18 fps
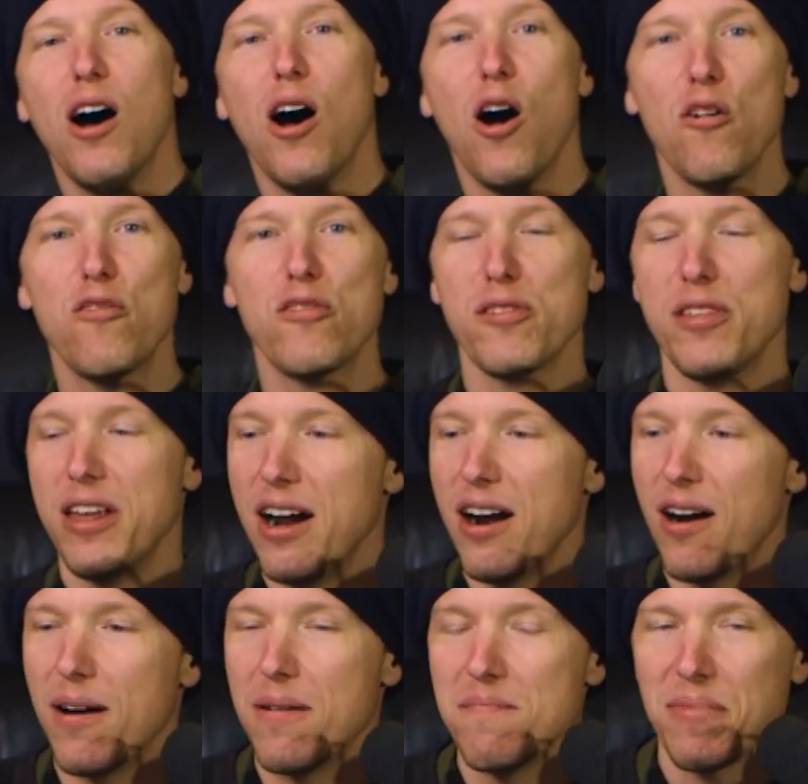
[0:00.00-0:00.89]
over
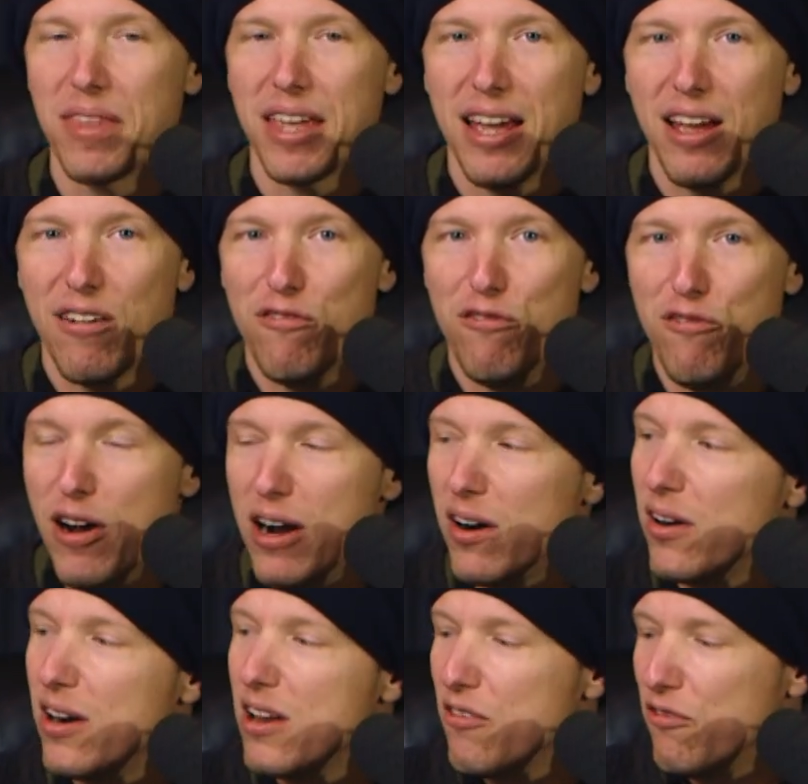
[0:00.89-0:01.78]
there.
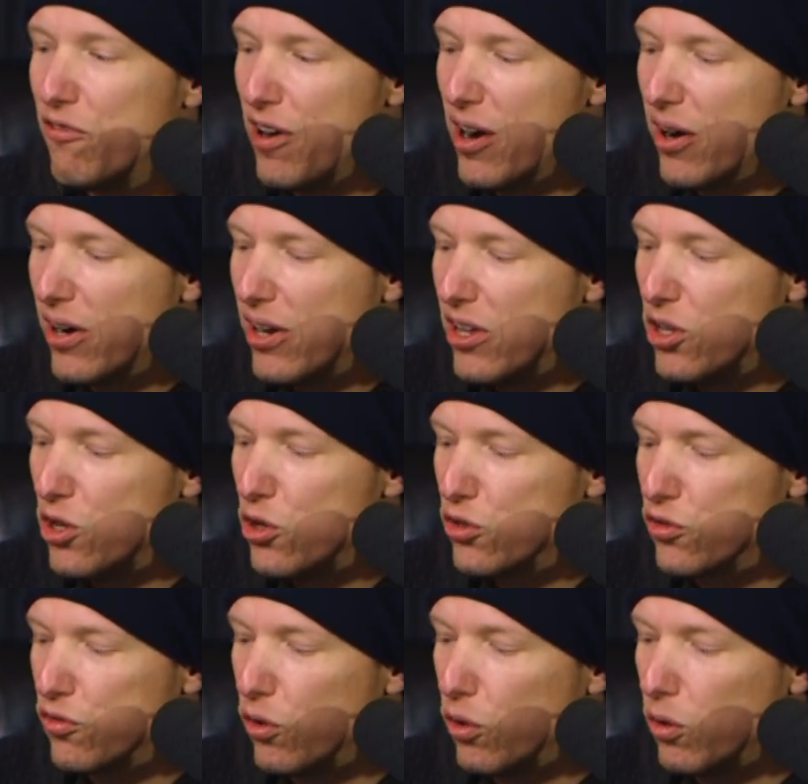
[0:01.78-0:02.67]
Very, very
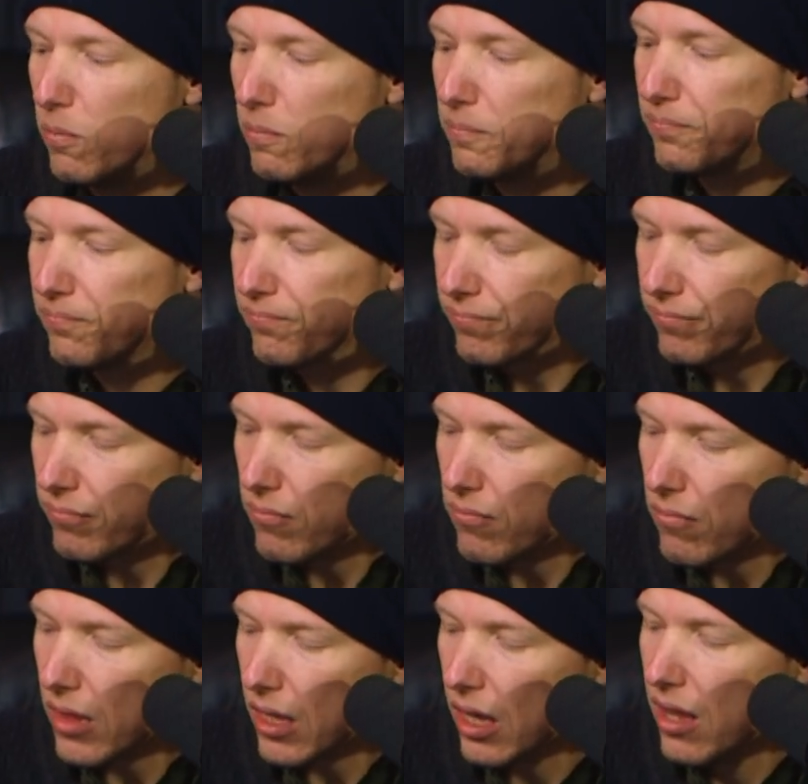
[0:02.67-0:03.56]
useful.
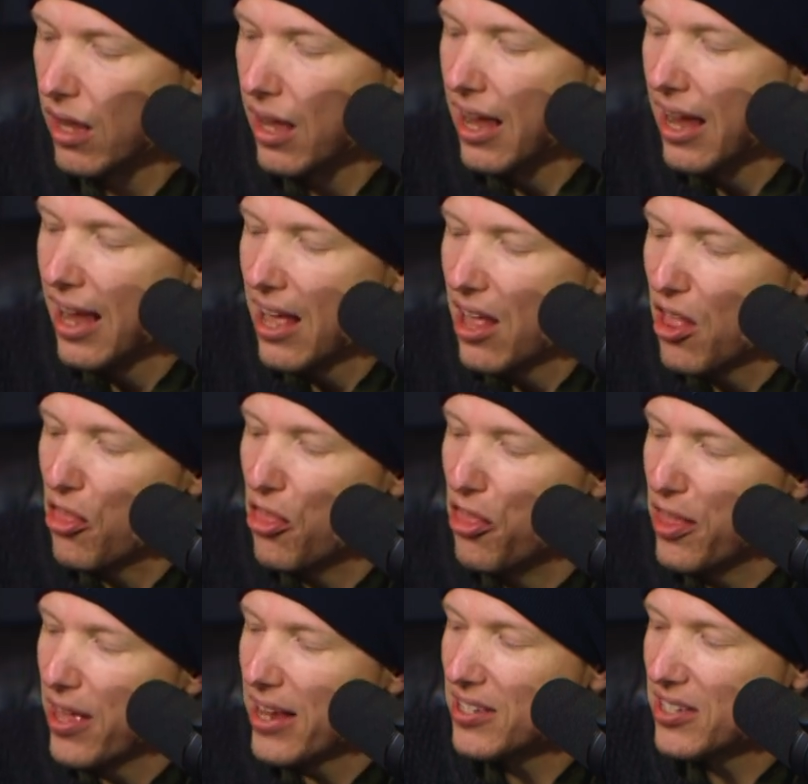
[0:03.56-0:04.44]

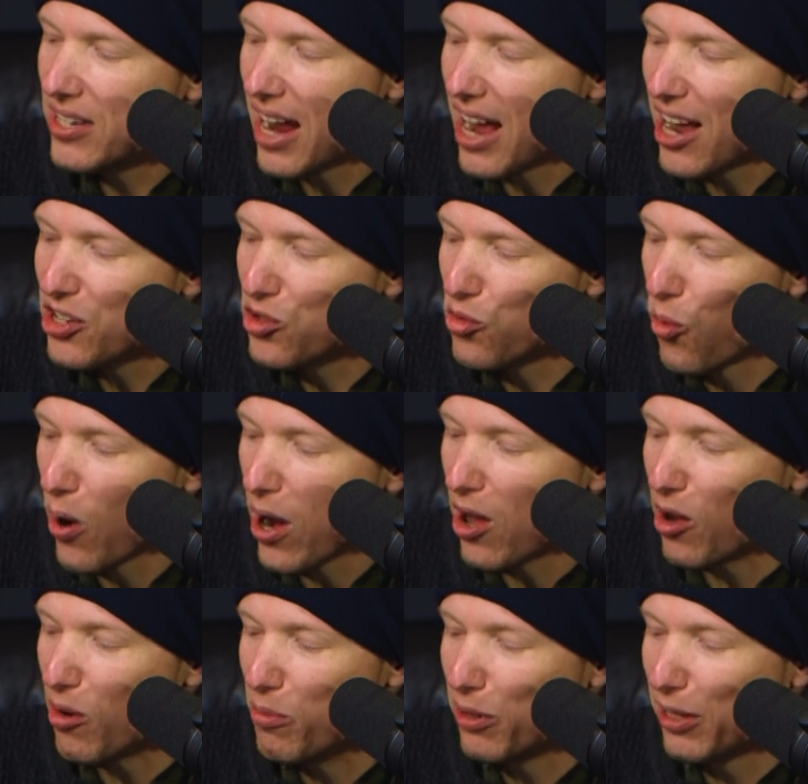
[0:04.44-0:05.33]
This as
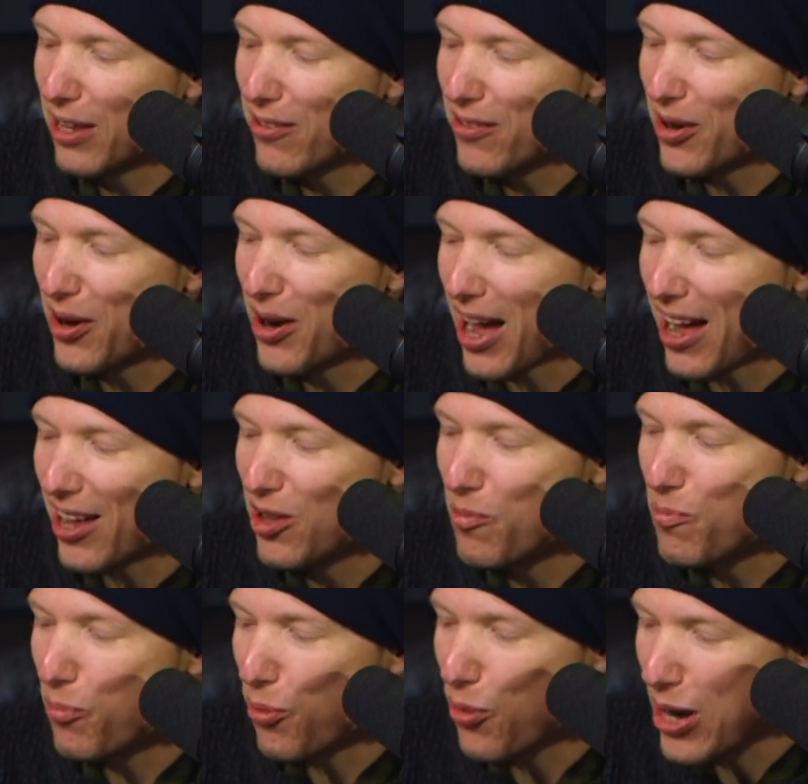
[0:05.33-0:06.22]
well, believe it or not,
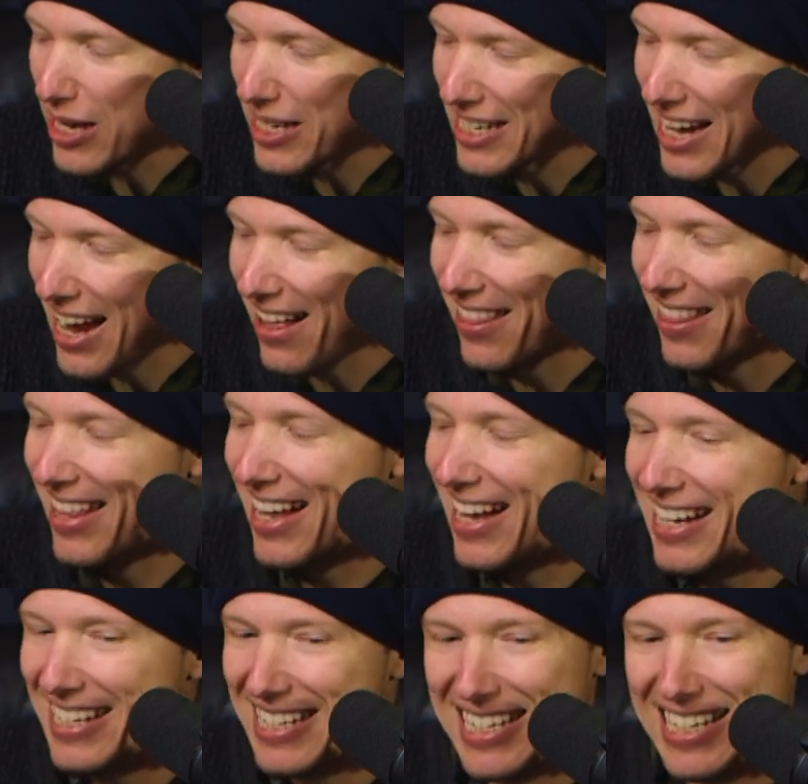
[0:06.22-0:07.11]
you press down
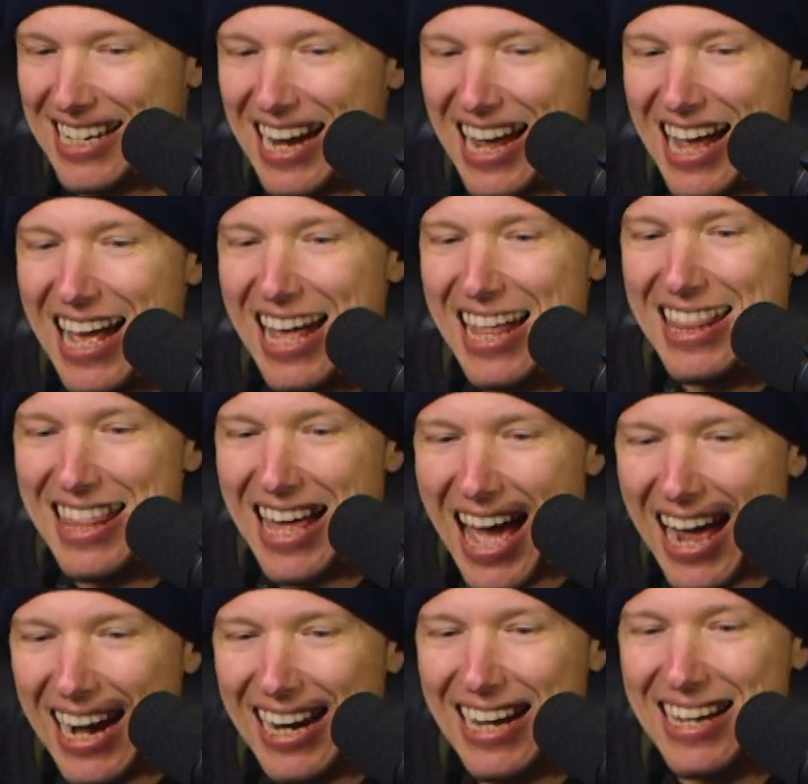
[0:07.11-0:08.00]
this,
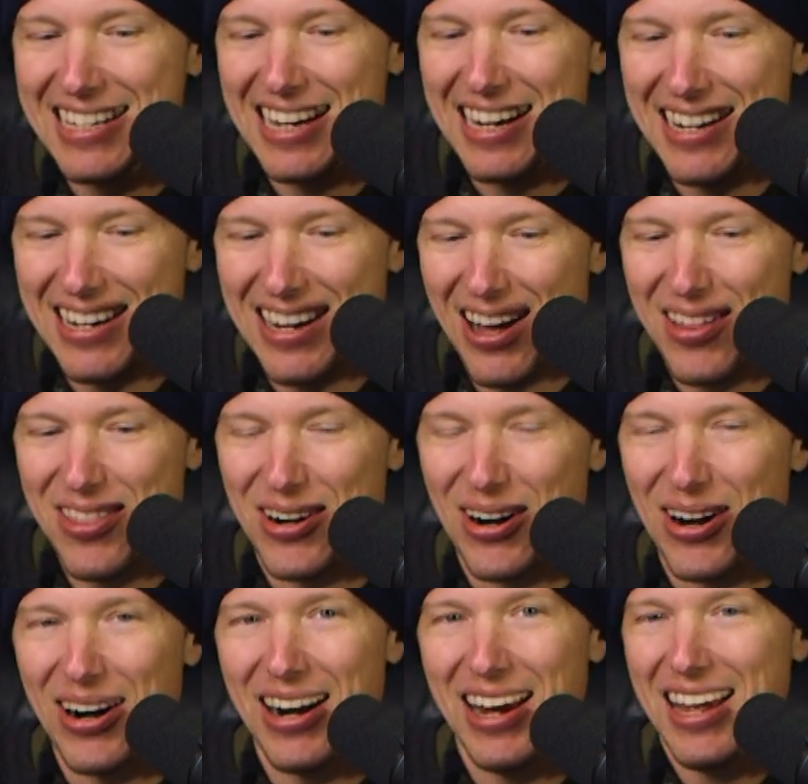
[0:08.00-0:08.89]
that is
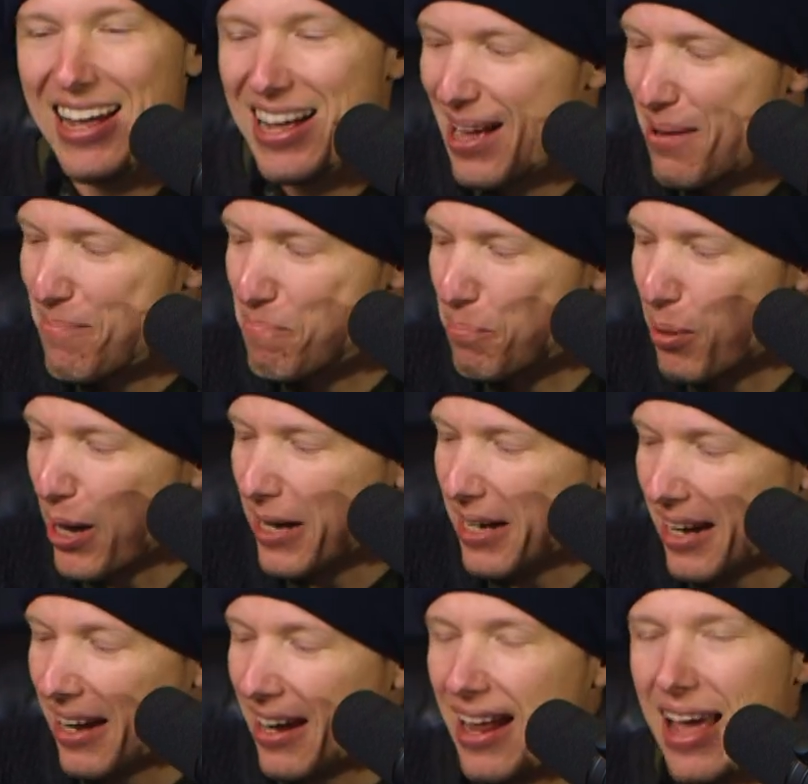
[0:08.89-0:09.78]
another
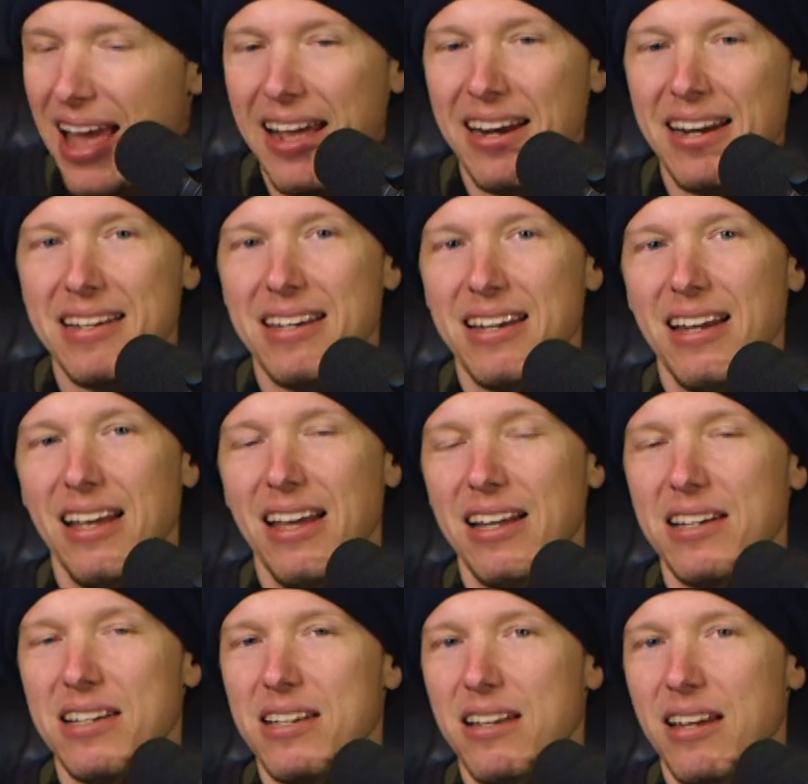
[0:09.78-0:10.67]
button, and
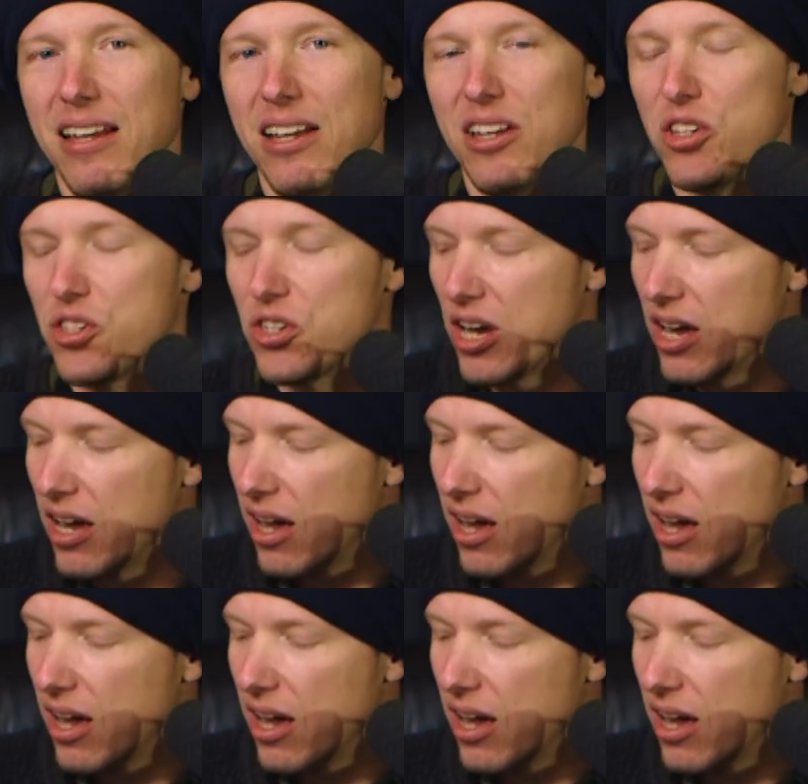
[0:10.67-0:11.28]
it is